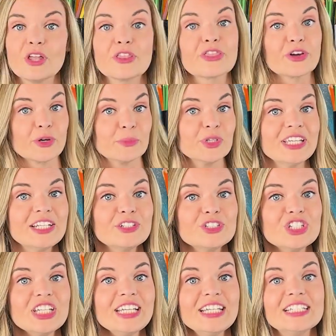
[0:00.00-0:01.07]
Thermal
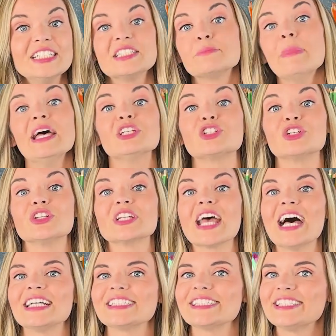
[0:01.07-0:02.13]
energy is measured
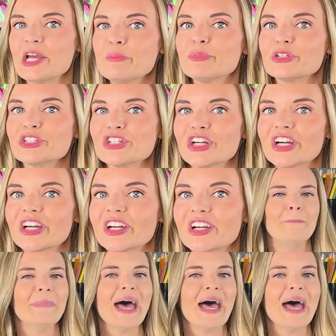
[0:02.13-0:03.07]
as temperature.